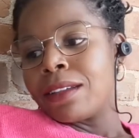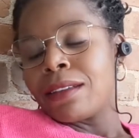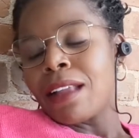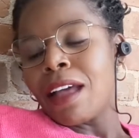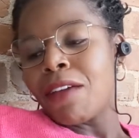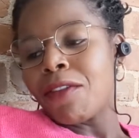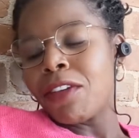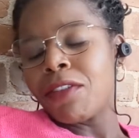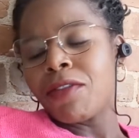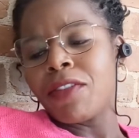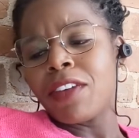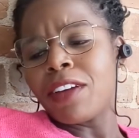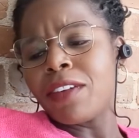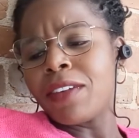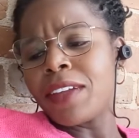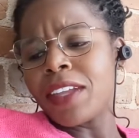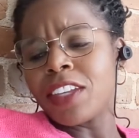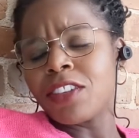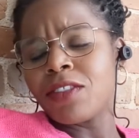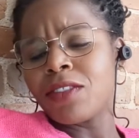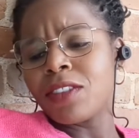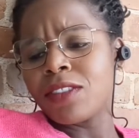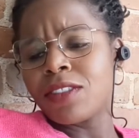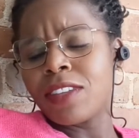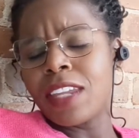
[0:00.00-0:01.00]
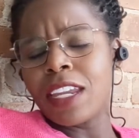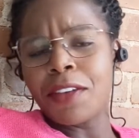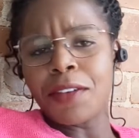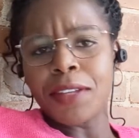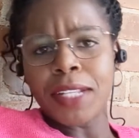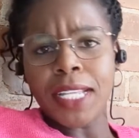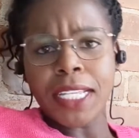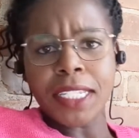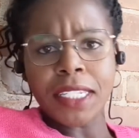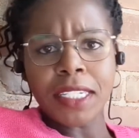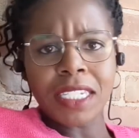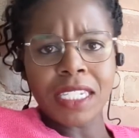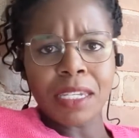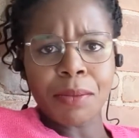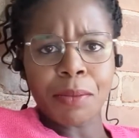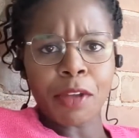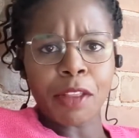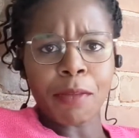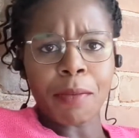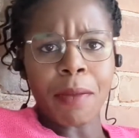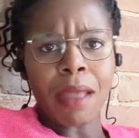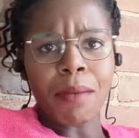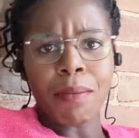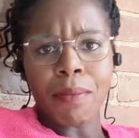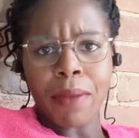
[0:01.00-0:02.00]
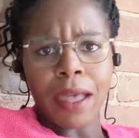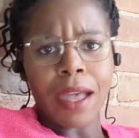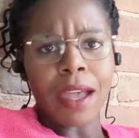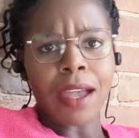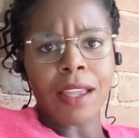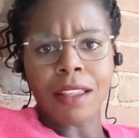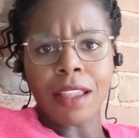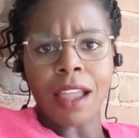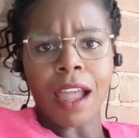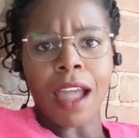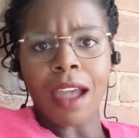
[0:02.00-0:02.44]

have a very interesting relationship with my bed.